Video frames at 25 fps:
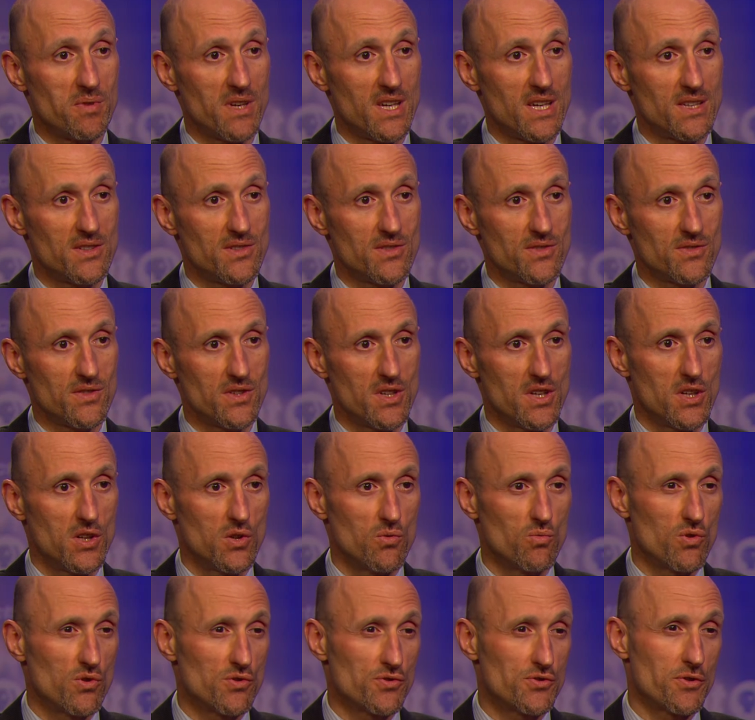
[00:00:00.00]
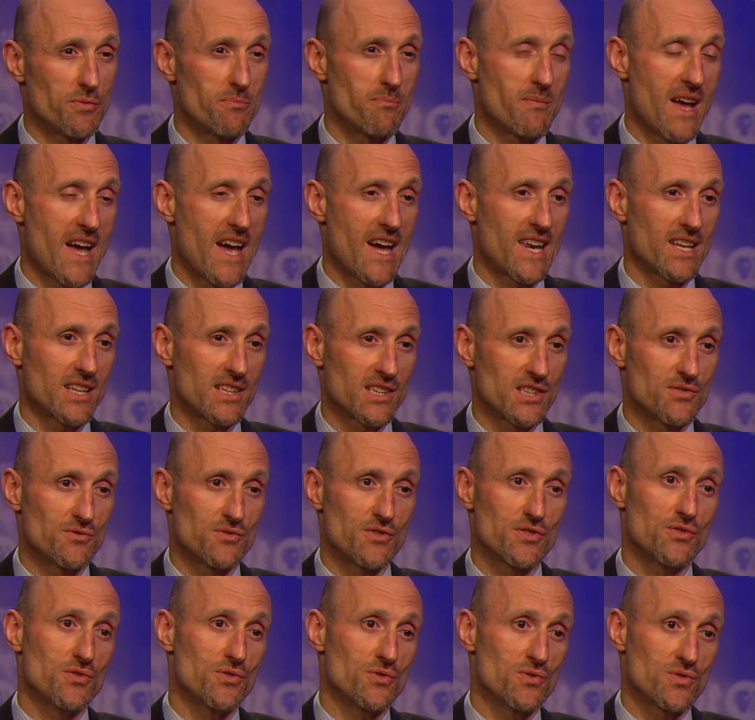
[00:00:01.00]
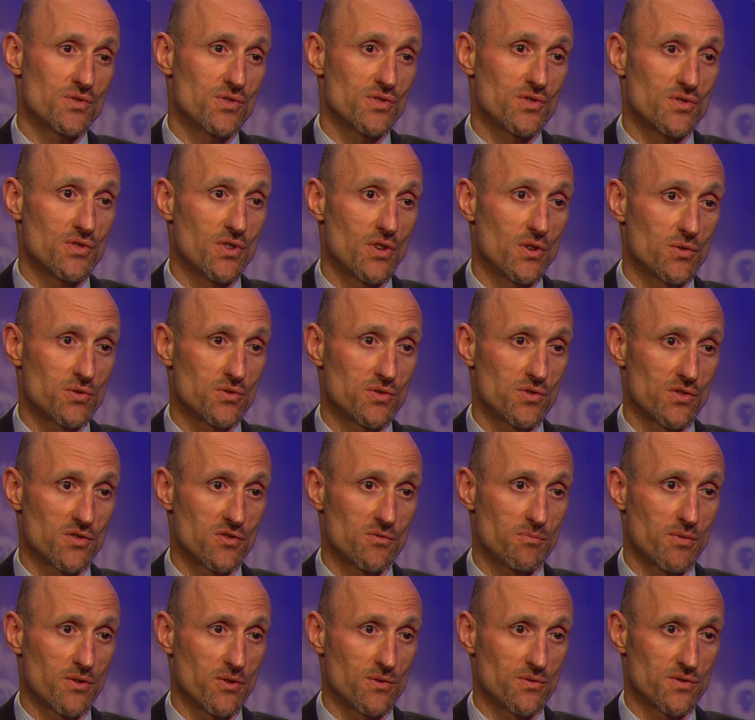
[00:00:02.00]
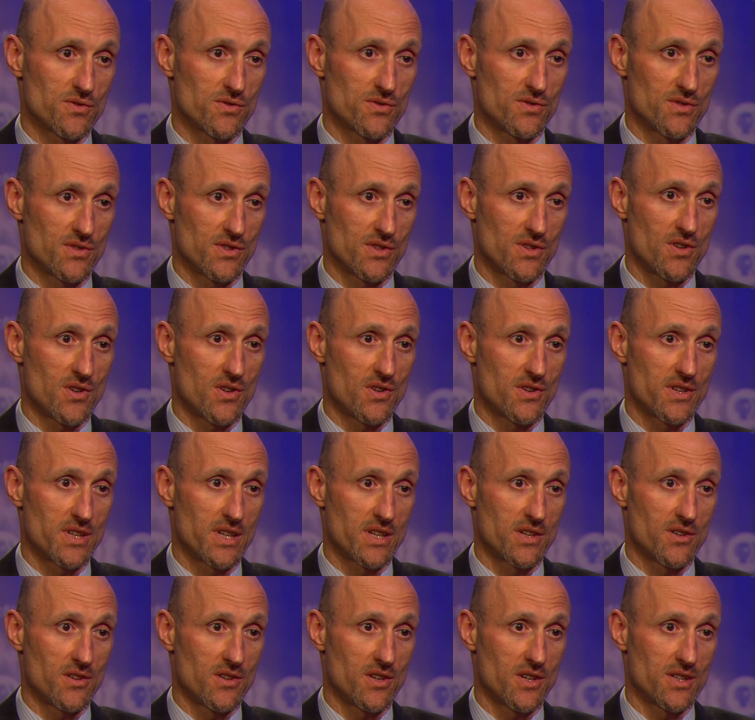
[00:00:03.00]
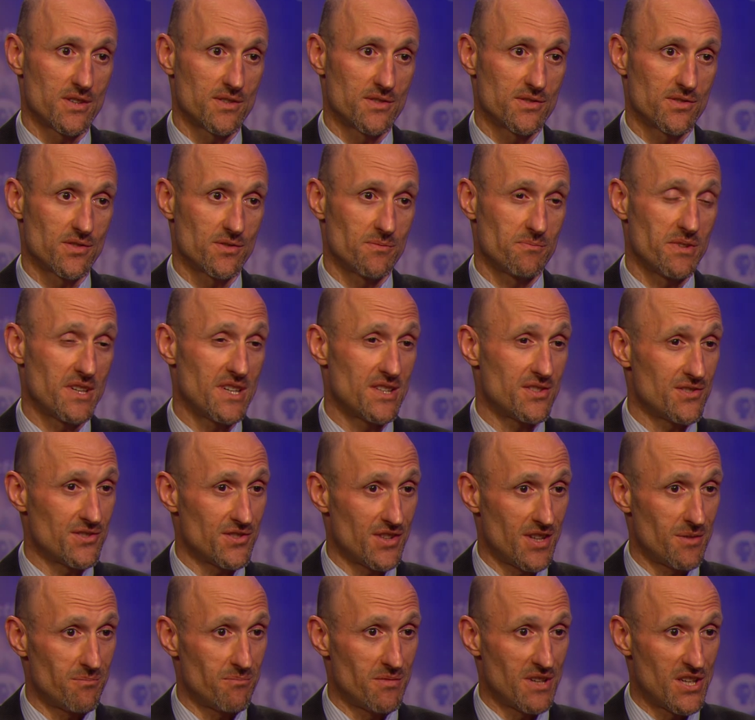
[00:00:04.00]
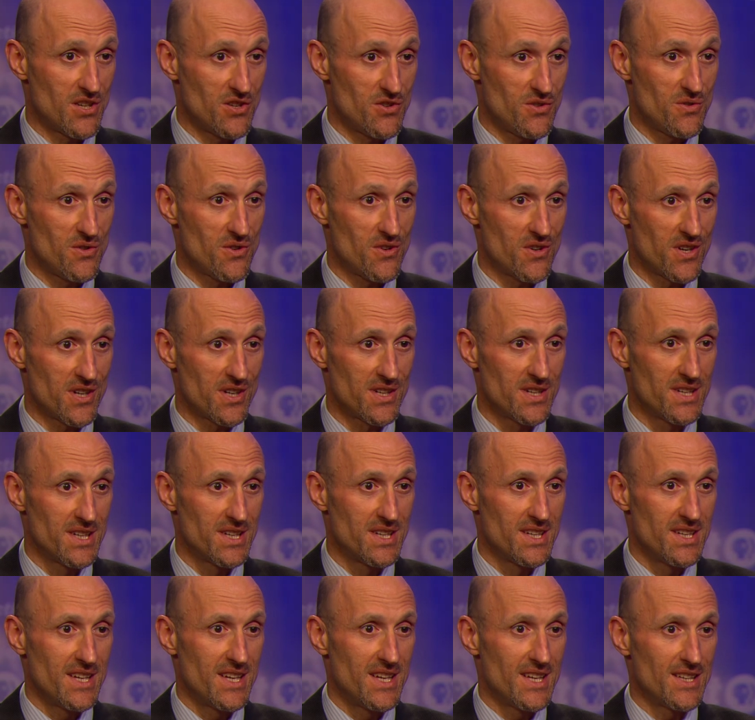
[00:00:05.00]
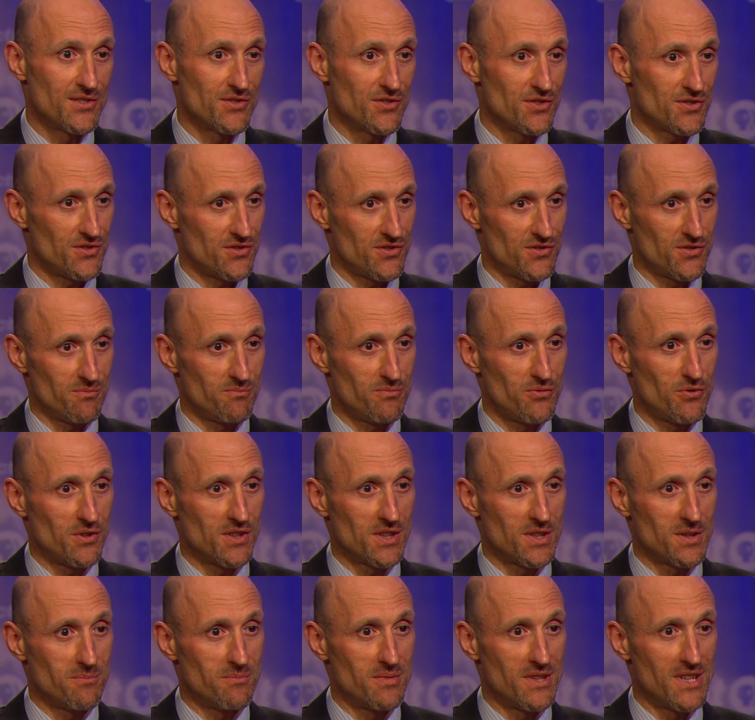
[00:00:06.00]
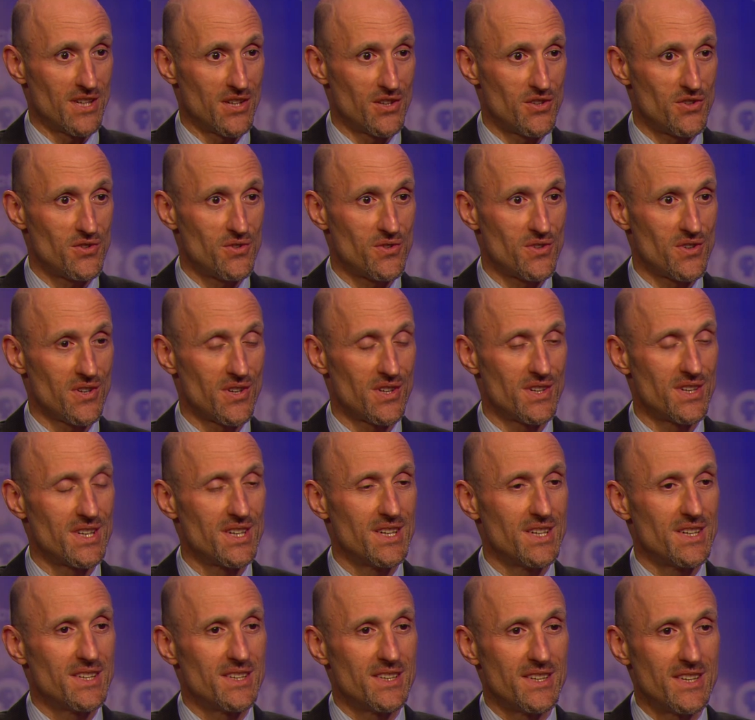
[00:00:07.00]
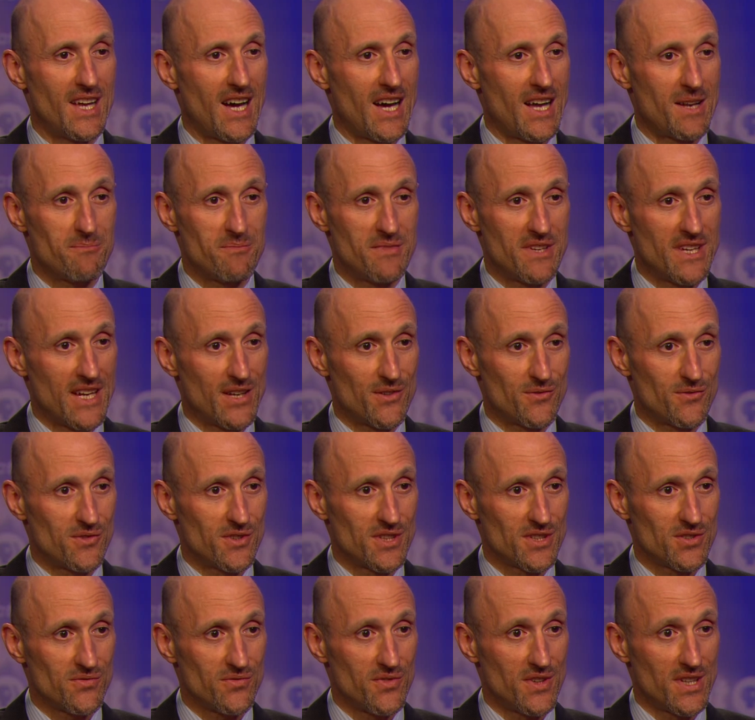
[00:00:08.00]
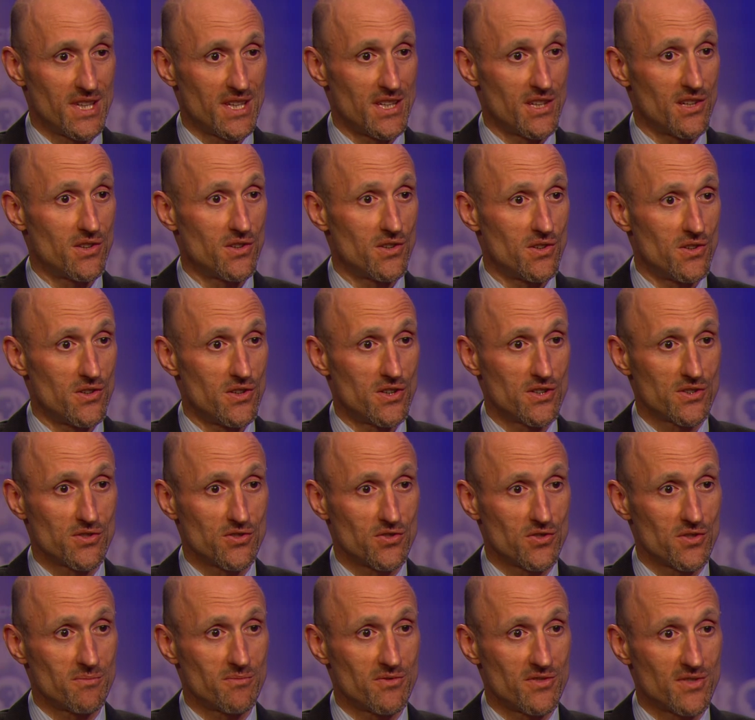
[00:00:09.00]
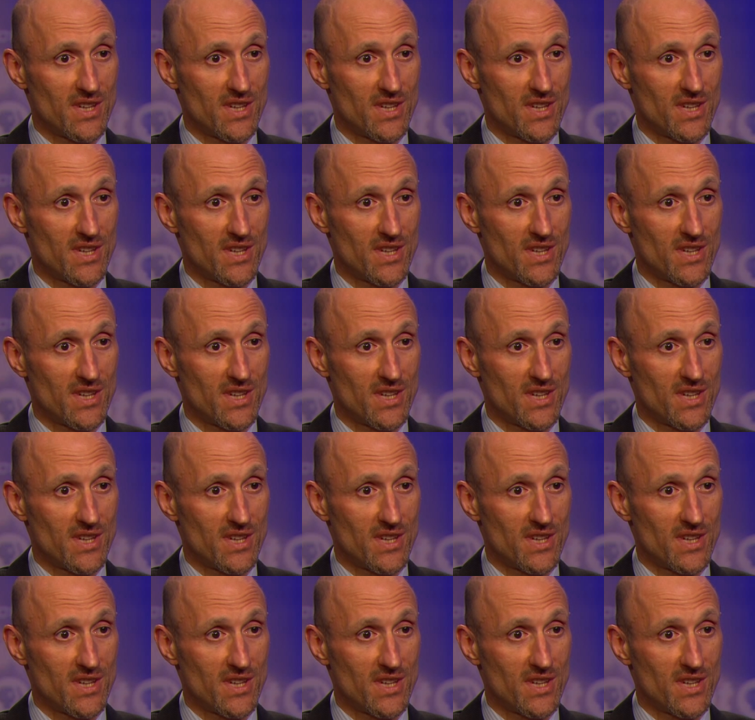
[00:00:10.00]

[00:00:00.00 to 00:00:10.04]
patients will dramatically reduce the dose exposure to the coronary artery. So the patients can be cured, and just as importantly, being cured, not be at risk for any of the long-term